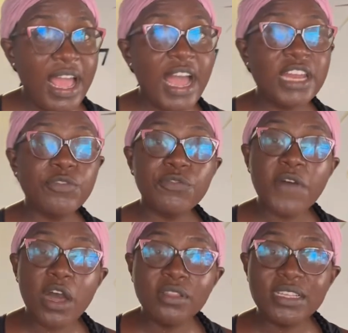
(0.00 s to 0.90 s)
And if you
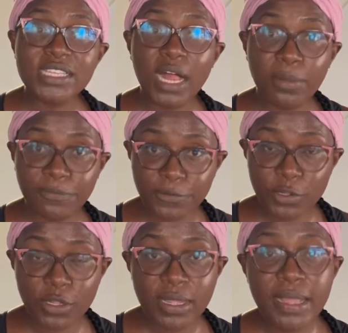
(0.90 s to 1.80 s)
found this
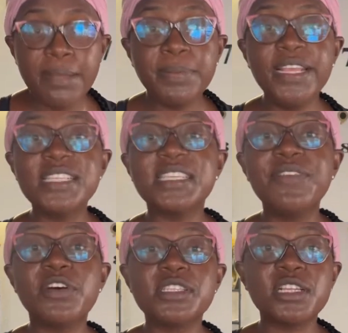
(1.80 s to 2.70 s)
helpful, please give
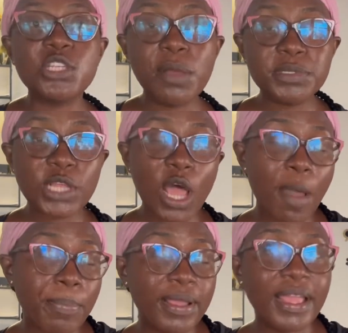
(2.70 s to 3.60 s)
us a thumbs
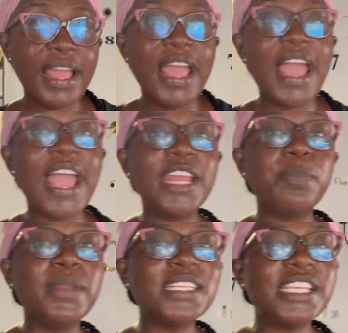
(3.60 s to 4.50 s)
up, and
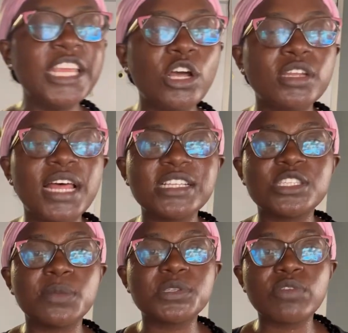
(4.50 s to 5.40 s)
please hit on that
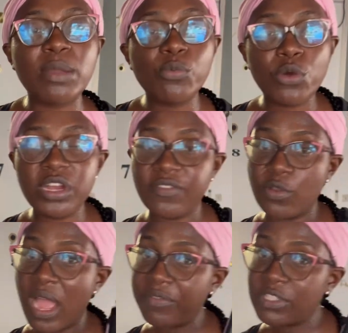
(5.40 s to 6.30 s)
subscribe word if you
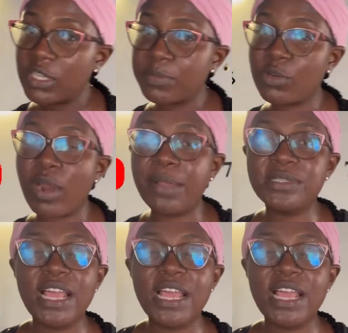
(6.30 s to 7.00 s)
haven't subscribed,